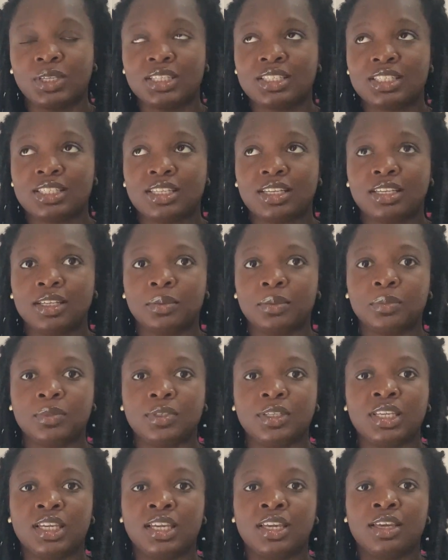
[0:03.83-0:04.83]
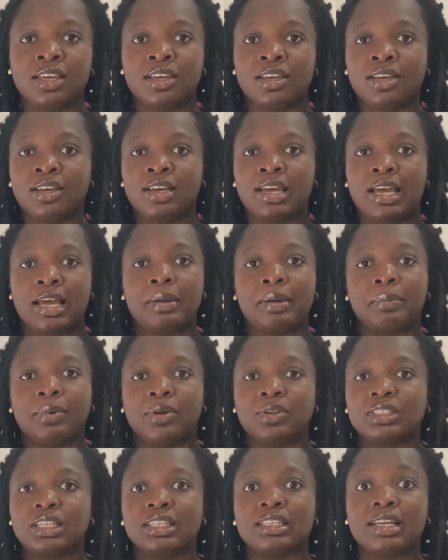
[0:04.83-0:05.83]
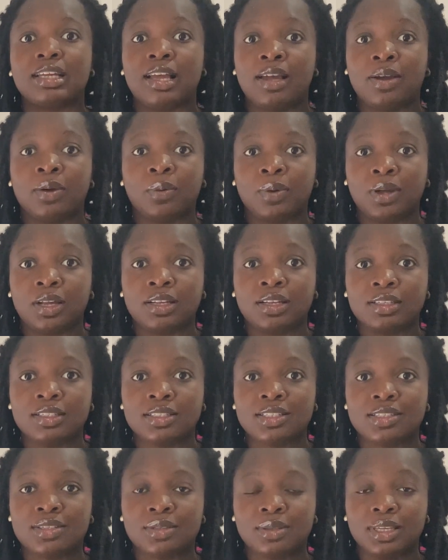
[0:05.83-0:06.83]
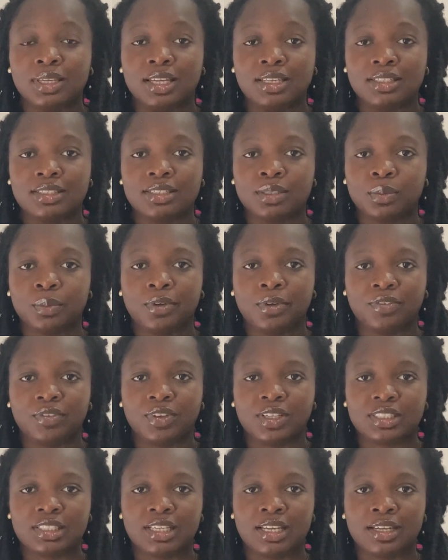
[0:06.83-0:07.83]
It's taken me about an hour to get this perfect